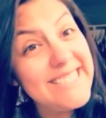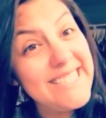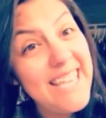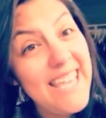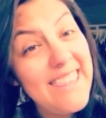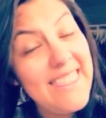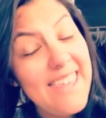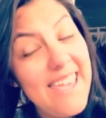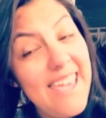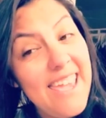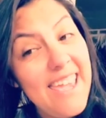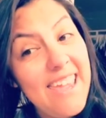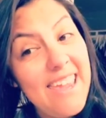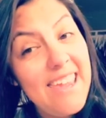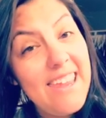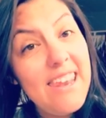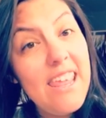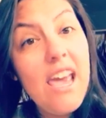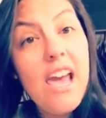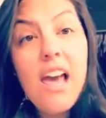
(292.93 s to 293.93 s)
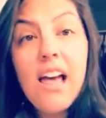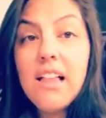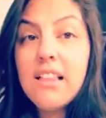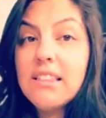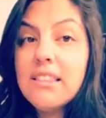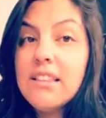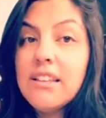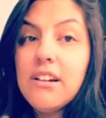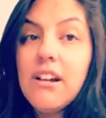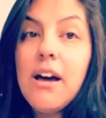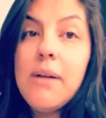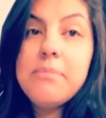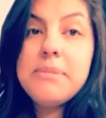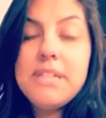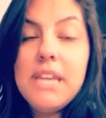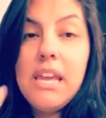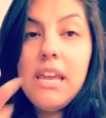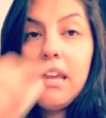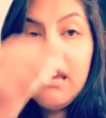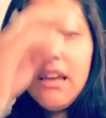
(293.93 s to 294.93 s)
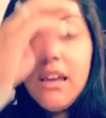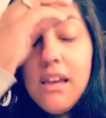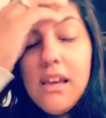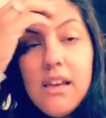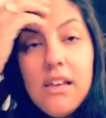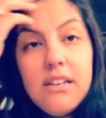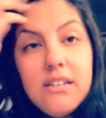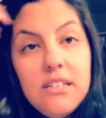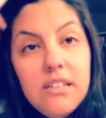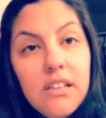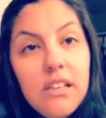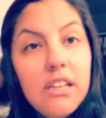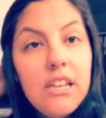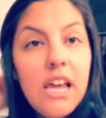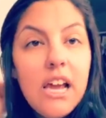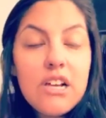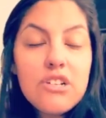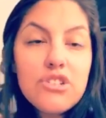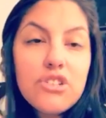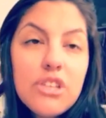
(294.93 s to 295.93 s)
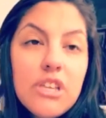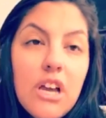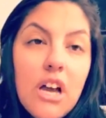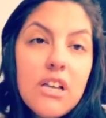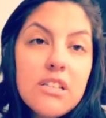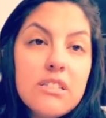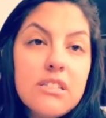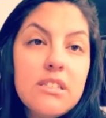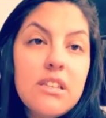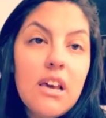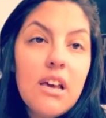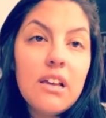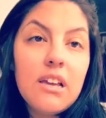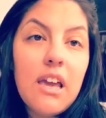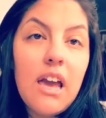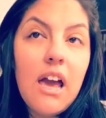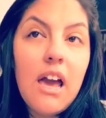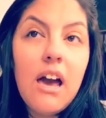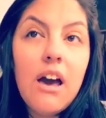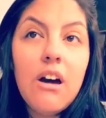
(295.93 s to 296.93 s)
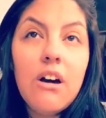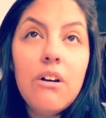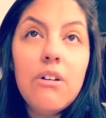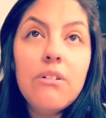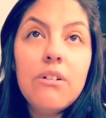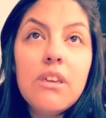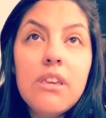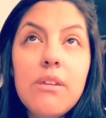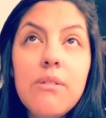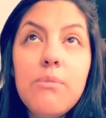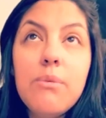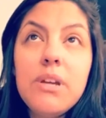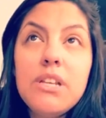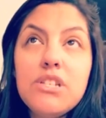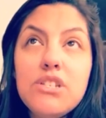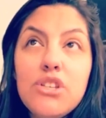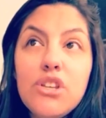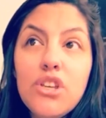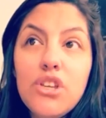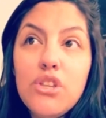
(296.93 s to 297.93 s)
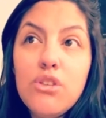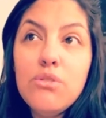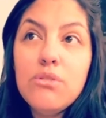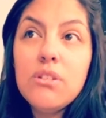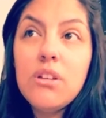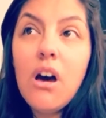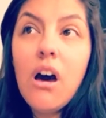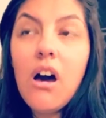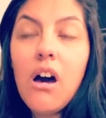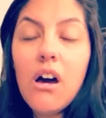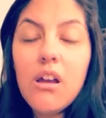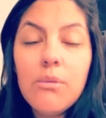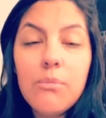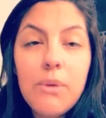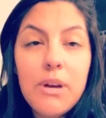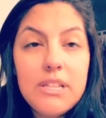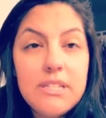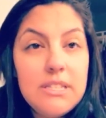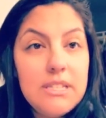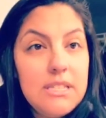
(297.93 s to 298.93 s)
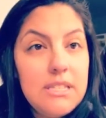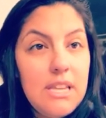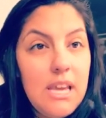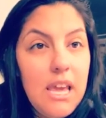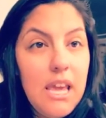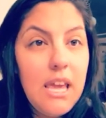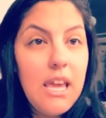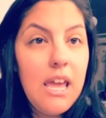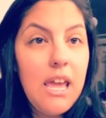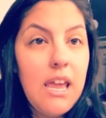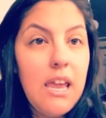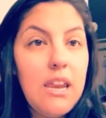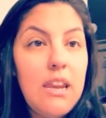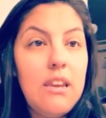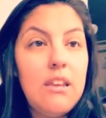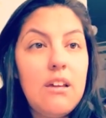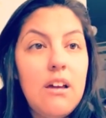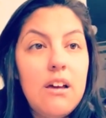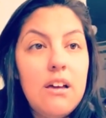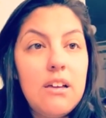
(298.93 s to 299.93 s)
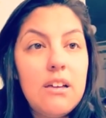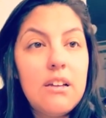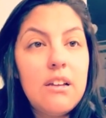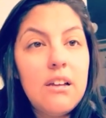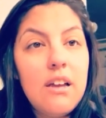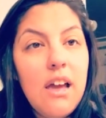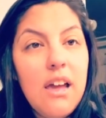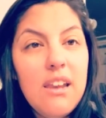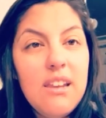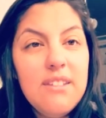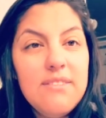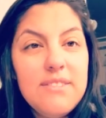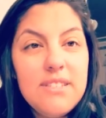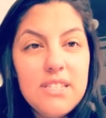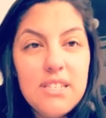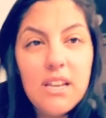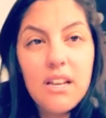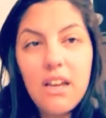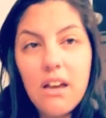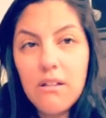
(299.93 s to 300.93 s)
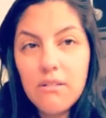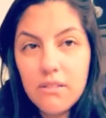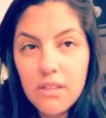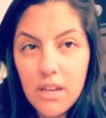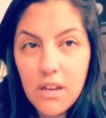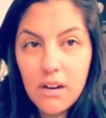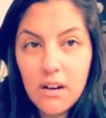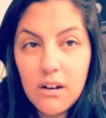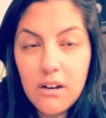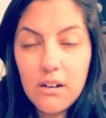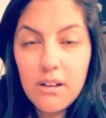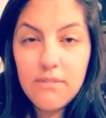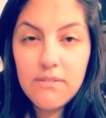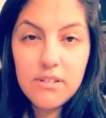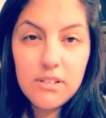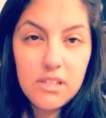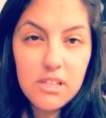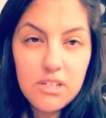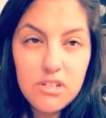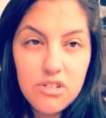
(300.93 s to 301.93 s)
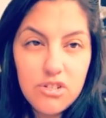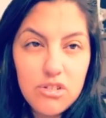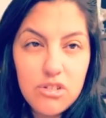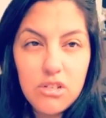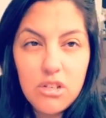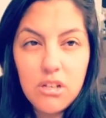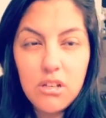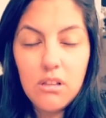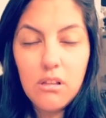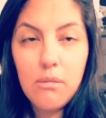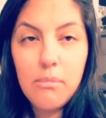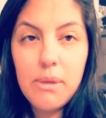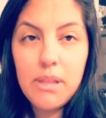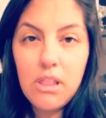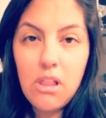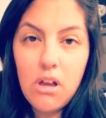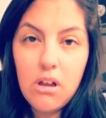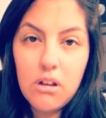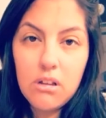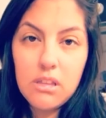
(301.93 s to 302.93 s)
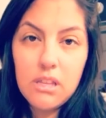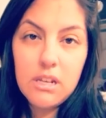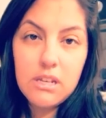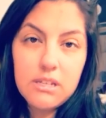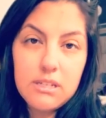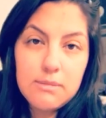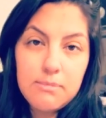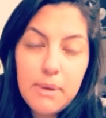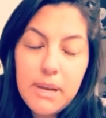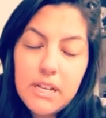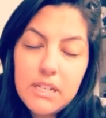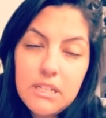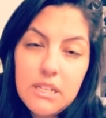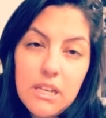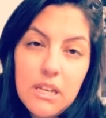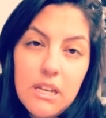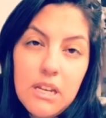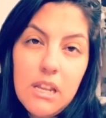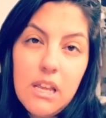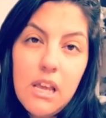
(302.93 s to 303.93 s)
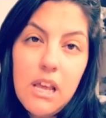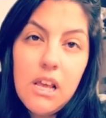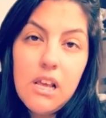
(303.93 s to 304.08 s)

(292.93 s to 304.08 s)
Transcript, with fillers: And then, little update, Dylan actually got stuck out. He went to Utah on Wednesday and got kind of stuck out there. Everything just took a little bit longer than expected.